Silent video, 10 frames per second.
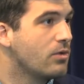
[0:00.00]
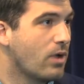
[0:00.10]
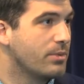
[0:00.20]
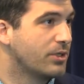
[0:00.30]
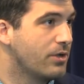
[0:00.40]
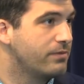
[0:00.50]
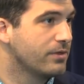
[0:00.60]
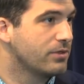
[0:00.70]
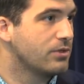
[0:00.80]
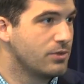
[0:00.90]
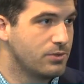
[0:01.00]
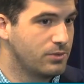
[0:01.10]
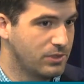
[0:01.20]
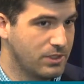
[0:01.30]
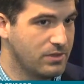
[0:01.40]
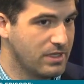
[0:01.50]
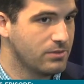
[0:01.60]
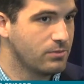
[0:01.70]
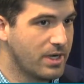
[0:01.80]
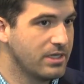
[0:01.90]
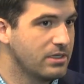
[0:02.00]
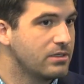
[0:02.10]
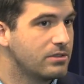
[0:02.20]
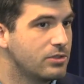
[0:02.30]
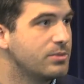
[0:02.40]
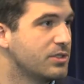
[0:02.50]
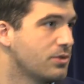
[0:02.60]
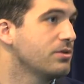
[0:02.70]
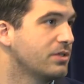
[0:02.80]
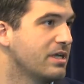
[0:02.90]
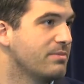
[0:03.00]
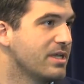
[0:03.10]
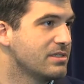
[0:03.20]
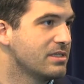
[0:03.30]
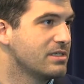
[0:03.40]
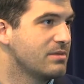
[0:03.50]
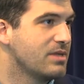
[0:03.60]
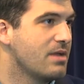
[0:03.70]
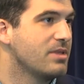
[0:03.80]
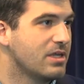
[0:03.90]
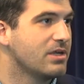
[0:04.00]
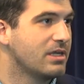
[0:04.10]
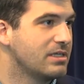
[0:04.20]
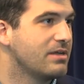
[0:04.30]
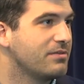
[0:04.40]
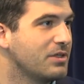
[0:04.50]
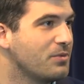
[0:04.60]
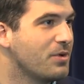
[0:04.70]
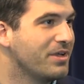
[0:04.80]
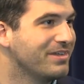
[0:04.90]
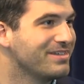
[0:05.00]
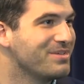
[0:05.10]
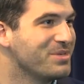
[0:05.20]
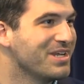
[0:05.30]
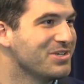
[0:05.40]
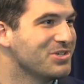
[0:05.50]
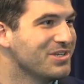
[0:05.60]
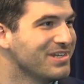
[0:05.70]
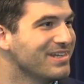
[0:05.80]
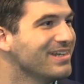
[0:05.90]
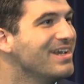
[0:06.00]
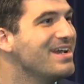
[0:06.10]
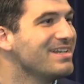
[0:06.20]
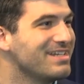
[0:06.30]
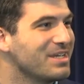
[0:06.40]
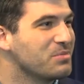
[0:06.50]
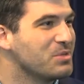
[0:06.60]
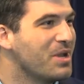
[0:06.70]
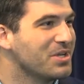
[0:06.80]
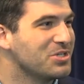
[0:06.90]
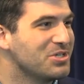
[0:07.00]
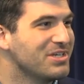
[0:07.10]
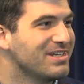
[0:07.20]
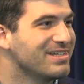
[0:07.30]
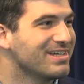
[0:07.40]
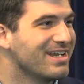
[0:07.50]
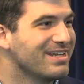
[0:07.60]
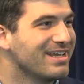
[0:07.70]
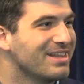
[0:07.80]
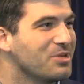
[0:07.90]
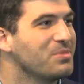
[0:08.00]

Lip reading: Robert Goforth, who, they're running gubernatorial campaigns at the same time, and they're going to definitely want some attention and to take up some oxygen and to kind of get their